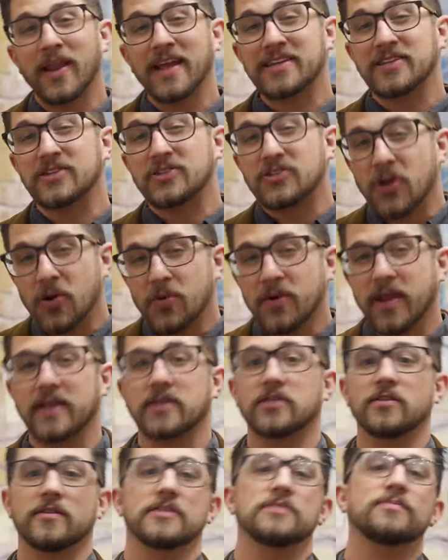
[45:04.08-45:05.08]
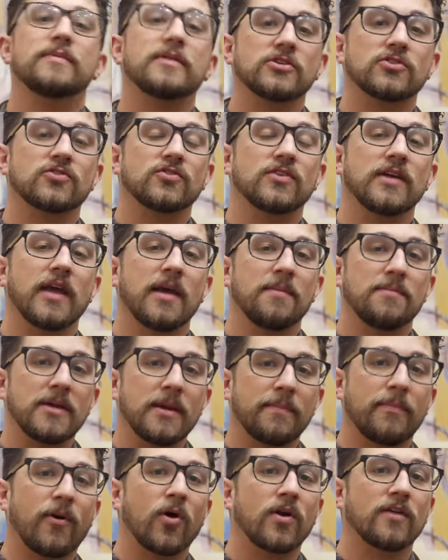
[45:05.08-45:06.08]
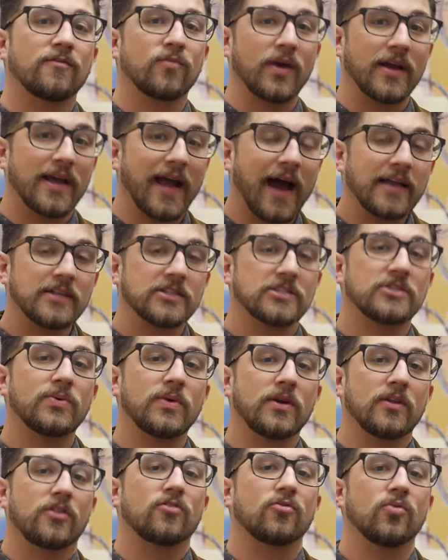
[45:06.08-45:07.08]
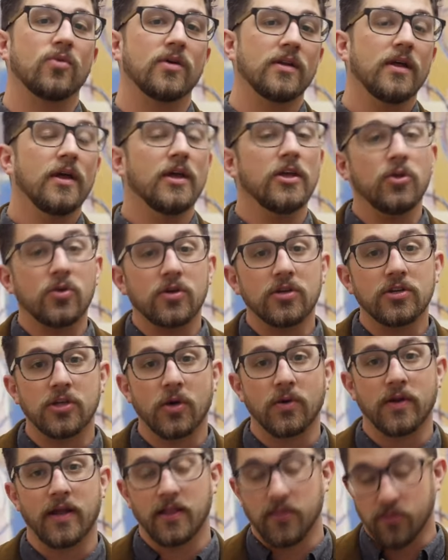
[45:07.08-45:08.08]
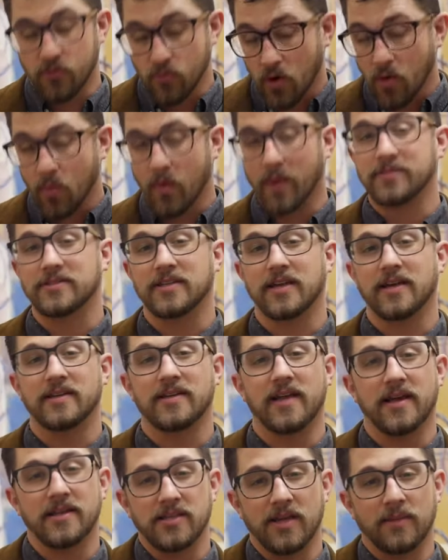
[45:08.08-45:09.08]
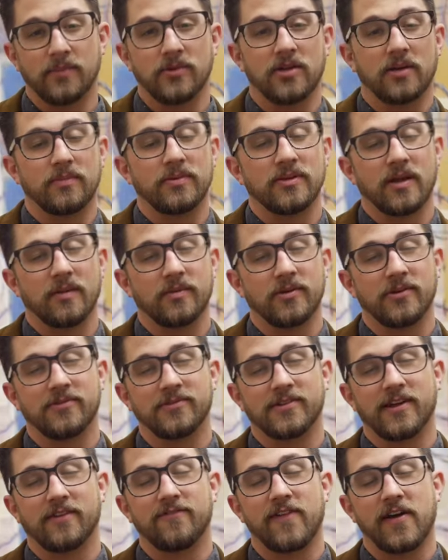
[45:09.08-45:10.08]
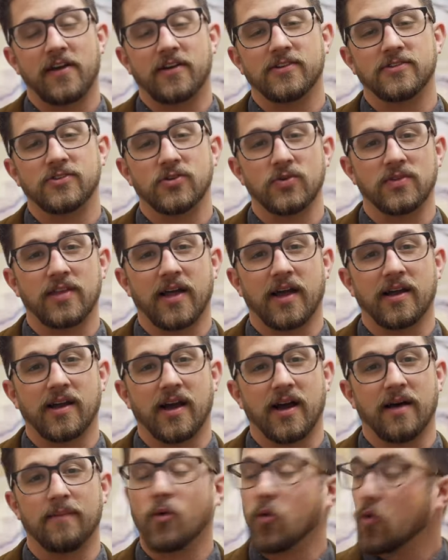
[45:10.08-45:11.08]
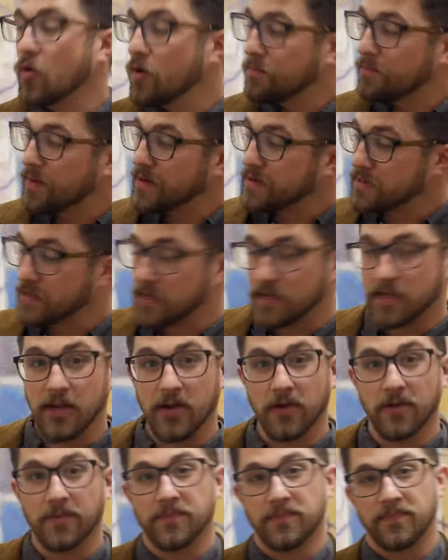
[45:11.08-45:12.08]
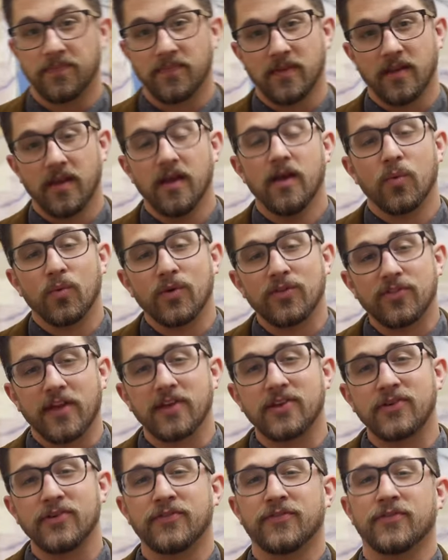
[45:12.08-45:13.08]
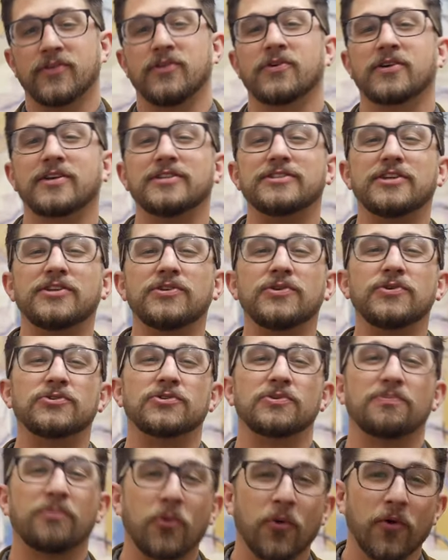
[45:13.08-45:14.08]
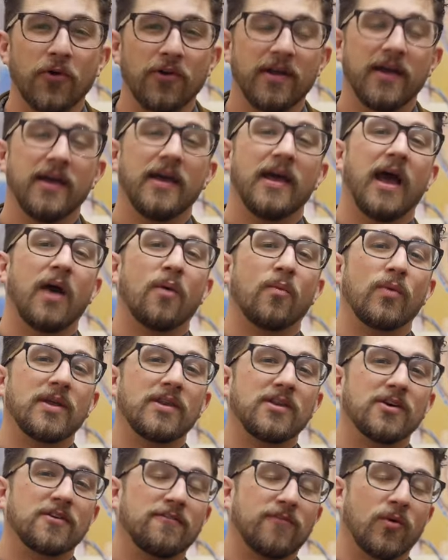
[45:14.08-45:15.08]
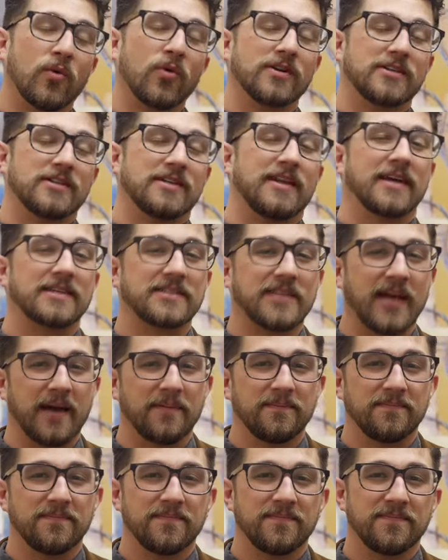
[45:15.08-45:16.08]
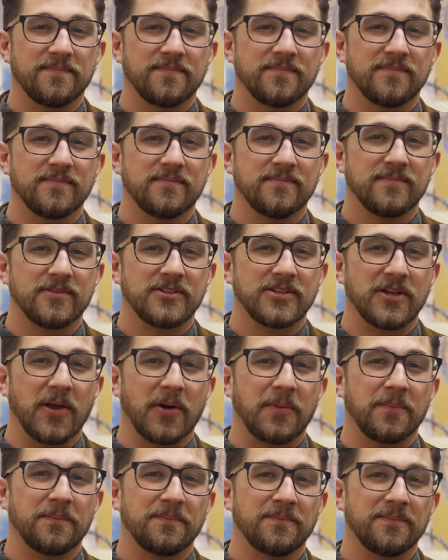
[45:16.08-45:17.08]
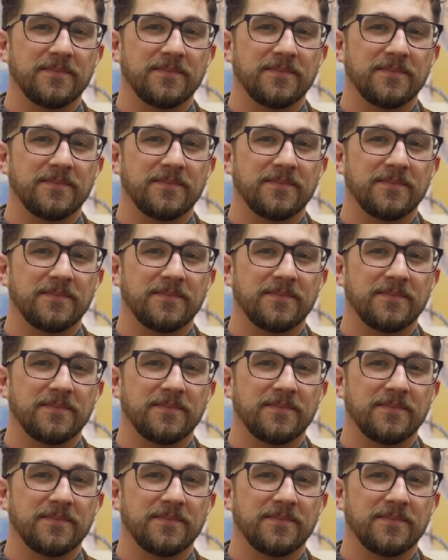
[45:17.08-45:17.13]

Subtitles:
like to donate to this ministry and be a part of what God is doing through it, you can donate through our website at www.founderintruth.com or by clicking here. We thank you for your continued support, and we look forward to next time. Shalom.